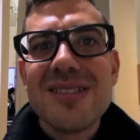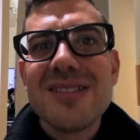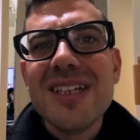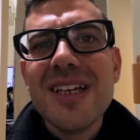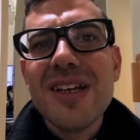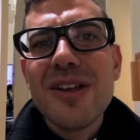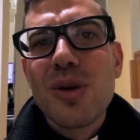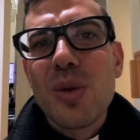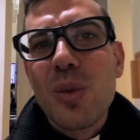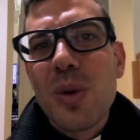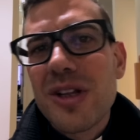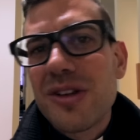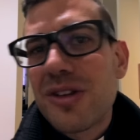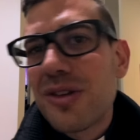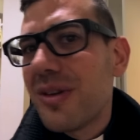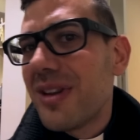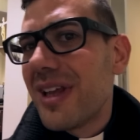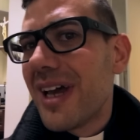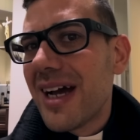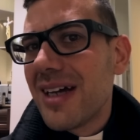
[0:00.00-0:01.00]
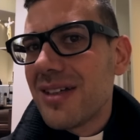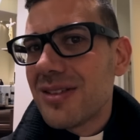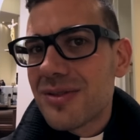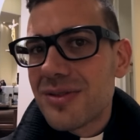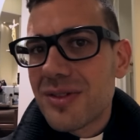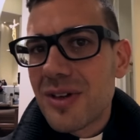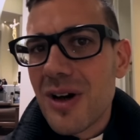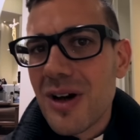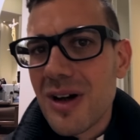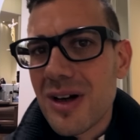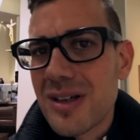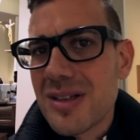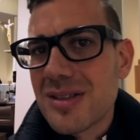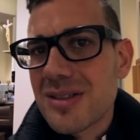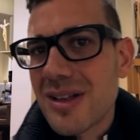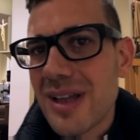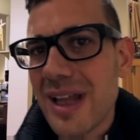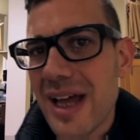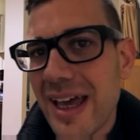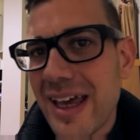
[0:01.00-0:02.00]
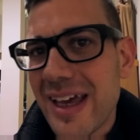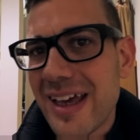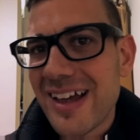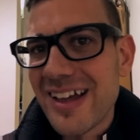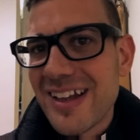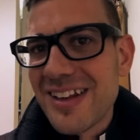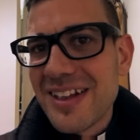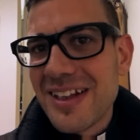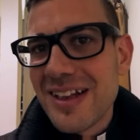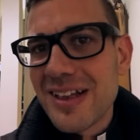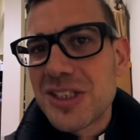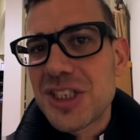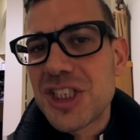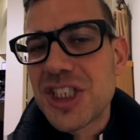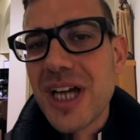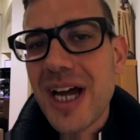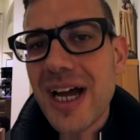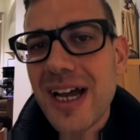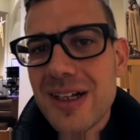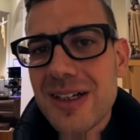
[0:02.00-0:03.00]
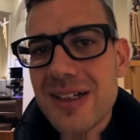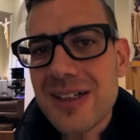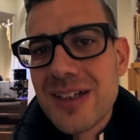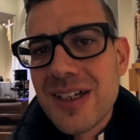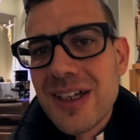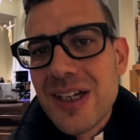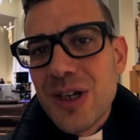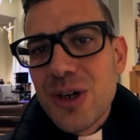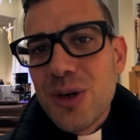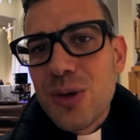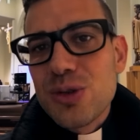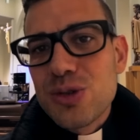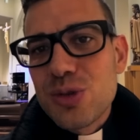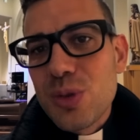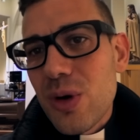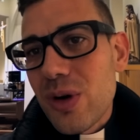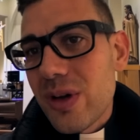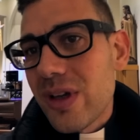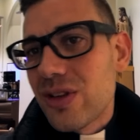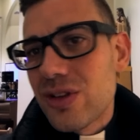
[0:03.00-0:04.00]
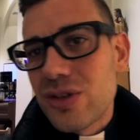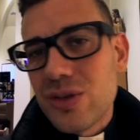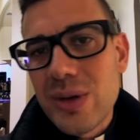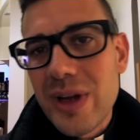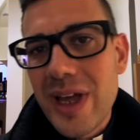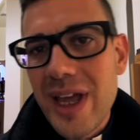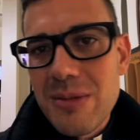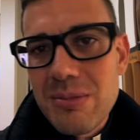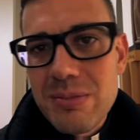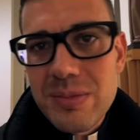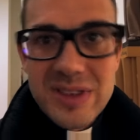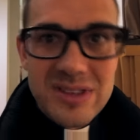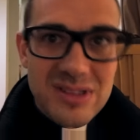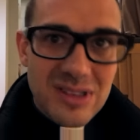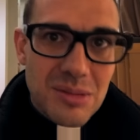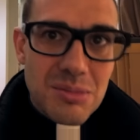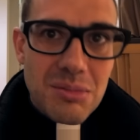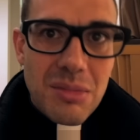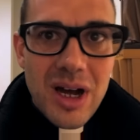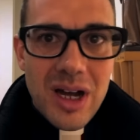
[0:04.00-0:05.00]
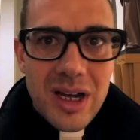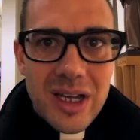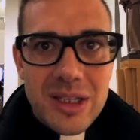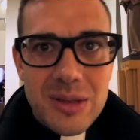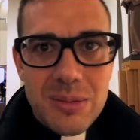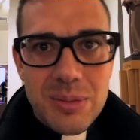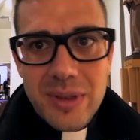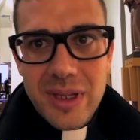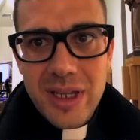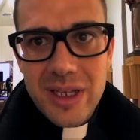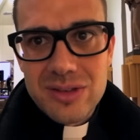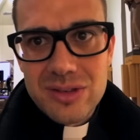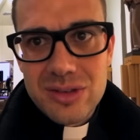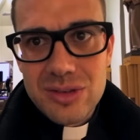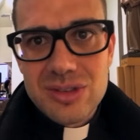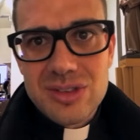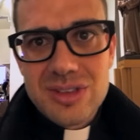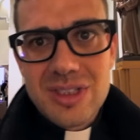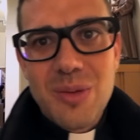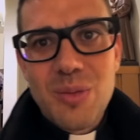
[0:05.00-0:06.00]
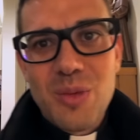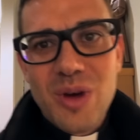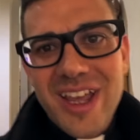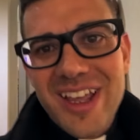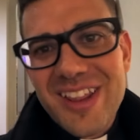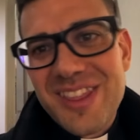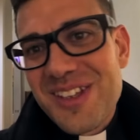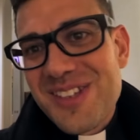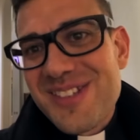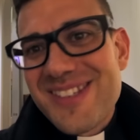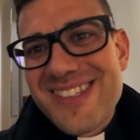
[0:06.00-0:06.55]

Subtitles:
Seeing the world through the eyes of God is like a little child who's walking through a busy marketplace or somewhere in the